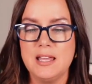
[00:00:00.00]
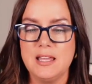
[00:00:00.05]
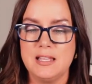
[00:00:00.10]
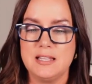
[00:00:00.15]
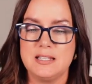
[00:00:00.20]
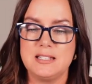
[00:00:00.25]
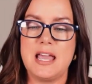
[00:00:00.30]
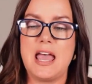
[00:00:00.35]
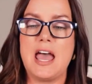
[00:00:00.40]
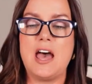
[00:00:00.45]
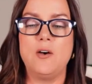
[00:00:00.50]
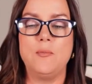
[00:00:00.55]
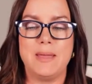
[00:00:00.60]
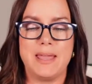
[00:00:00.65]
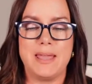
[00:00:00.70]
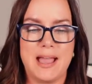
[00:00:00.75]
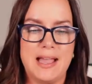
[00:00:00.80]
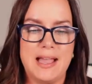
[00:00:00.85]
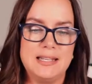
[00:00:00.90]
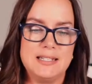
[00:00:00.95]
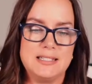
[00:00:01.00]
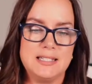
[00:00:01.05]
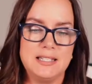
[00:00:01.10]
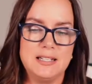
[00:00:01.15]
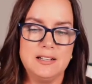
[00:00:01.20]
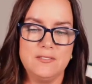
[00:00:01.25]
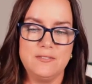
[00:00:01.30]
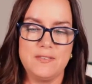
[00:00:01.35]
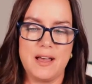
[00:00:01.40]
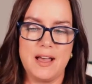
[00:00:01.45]
to help me
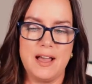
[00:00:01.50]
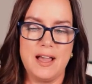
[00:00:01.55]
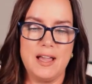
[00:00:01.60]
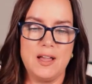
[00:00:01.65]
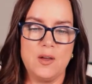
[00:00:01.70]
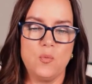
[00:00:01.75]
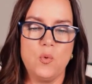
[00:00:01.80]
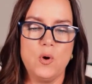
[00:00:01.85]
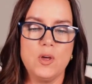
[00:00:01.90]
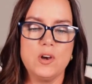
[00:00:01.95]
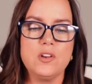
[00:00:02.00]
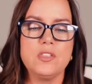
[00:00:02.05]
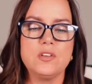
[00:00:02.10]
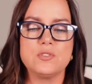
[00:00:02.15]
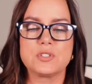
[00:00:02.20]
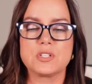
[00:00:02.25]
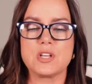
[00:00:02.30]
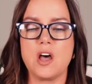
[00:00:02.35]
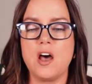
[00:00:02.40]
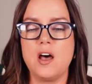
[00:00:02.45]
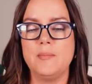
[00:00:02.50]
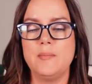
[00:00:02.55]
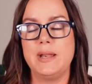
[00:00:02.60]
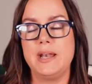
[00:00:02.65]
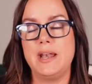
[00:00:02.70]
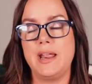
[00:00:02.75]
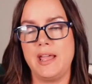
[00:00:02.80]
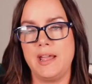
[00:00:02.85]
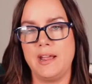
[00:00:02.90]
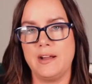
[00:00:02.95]
identify what are those
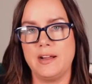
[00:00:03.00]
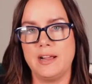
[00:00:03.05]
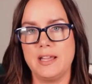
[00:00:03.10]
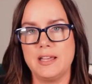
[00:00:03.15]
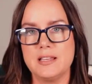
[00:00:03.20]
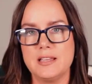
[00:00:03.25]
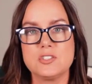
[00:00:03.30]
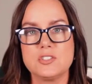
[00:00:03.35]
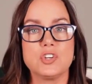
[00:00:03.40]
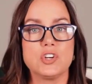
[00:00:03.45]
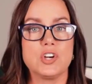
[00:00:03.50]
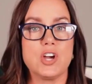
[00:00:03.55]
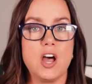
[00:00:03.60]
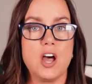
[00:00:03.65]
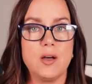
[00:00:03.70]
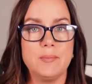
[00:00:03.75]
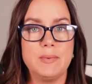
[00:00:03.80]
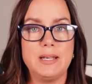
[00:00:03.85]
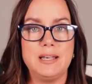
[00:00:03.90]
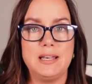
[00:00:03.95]
common areas or common